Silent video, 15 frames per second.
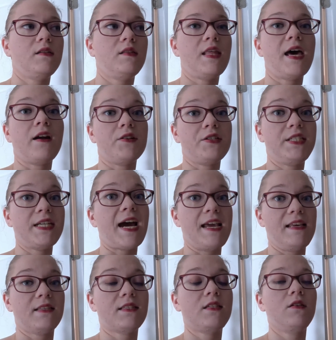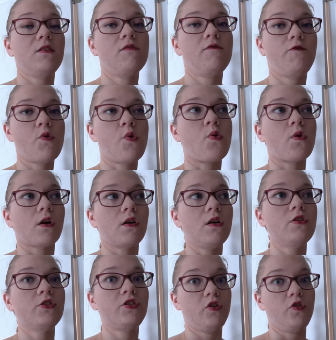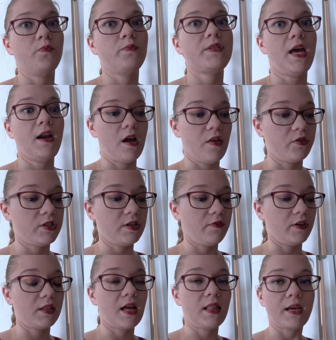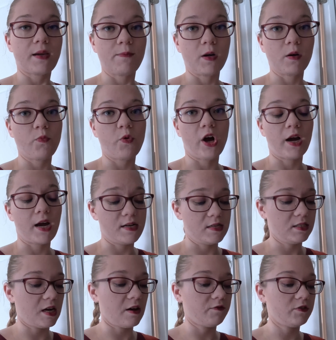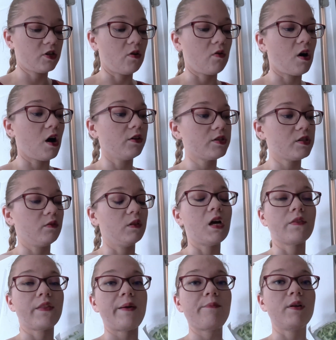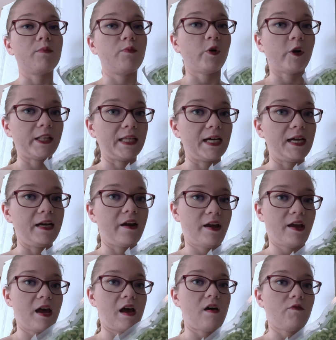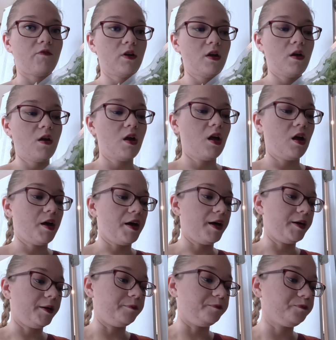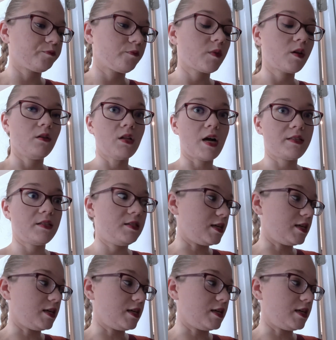that are diced for soups and other stuff like that, like mirepoix kind of stuff. So also along that mirepoix line, I have lots of